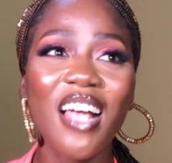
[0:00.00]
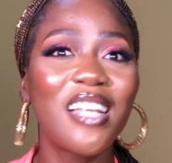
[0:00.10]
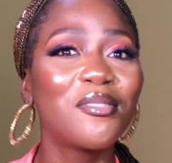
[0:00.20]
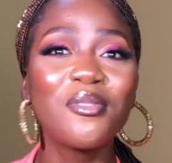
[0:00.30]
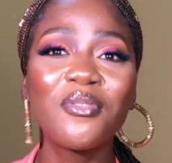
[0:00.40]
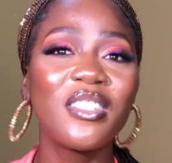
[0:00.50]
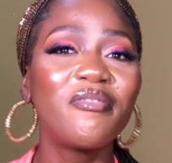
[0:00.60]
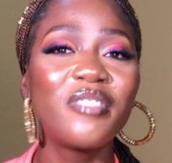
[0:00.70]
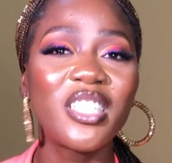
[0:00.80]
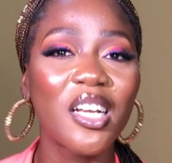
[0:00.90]
don't
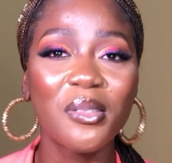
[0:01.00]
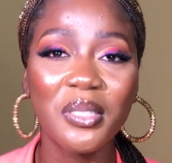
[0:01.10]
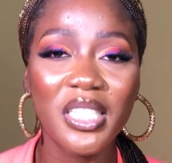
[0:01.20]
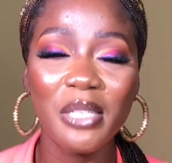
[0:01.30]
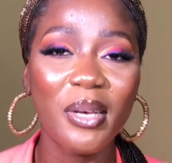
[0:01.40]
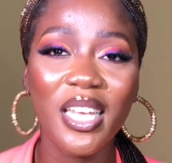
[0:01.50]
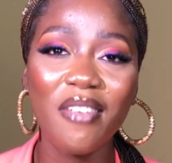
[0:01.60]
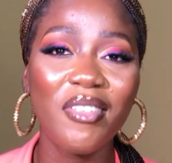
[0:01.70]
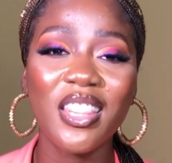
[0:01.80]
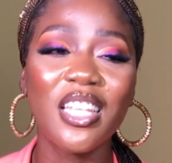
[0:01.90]
even reach out to him and
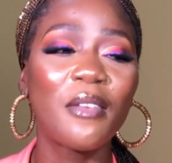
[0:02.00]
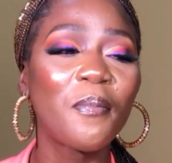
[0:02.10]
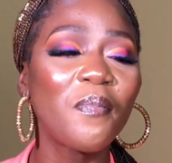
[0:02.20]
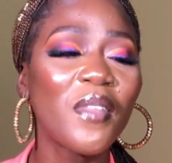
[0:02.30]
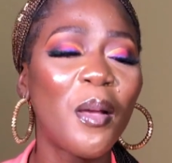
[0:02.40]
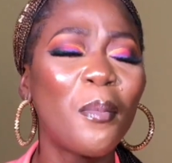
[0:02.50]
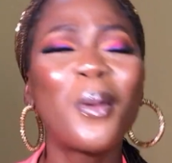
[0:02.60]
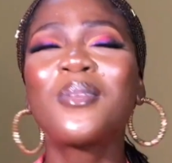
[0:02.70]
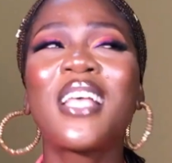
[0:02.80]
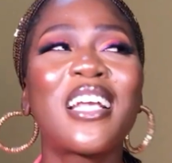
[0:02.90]
everything. But
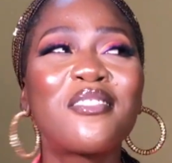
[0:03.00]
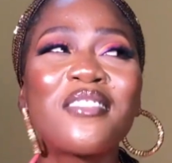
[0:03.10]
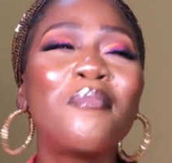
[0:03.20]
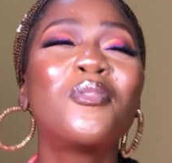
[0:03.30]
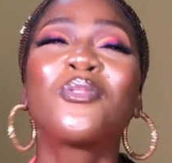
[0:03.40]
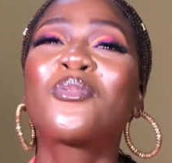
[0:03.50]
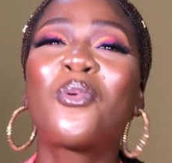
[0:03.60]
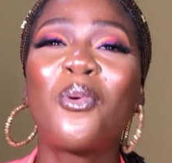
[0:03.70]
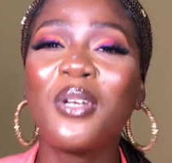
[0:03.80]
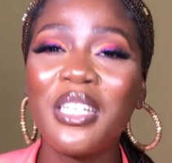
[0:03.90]
I was like, let me just
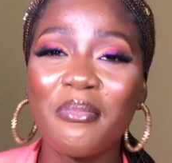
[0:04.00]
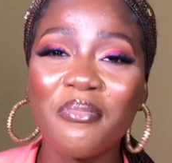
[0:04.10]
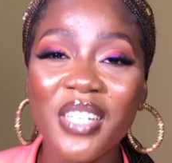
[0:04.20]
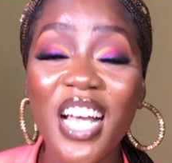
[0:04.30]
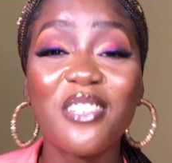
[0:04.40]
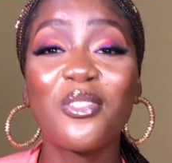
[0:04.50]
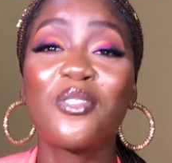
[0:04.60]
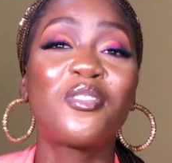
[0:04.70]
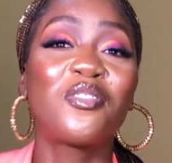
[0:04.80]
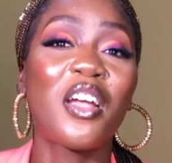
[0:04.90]
call him and
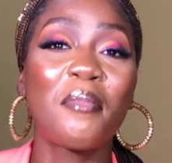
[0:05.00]
just try